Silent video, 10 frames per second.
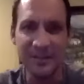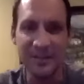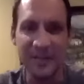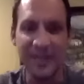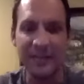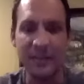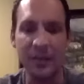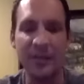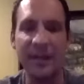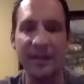And I know
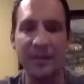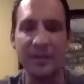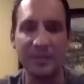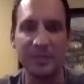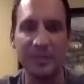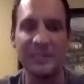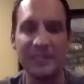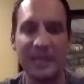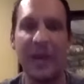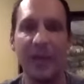that I have the ability
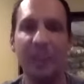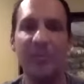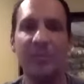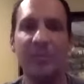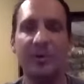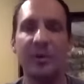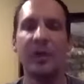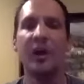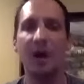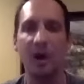to help people
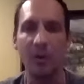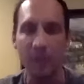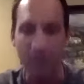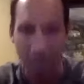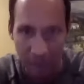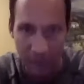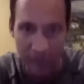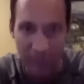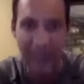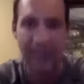along
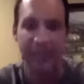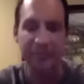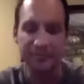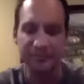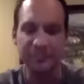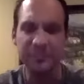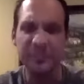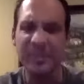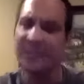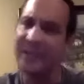their path,
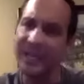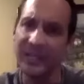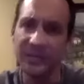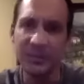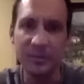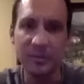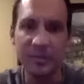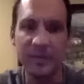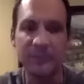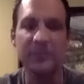but I got to do a little
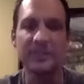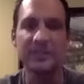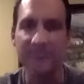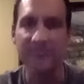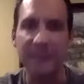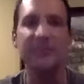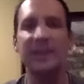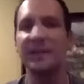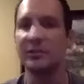bit of stuff and I got to do a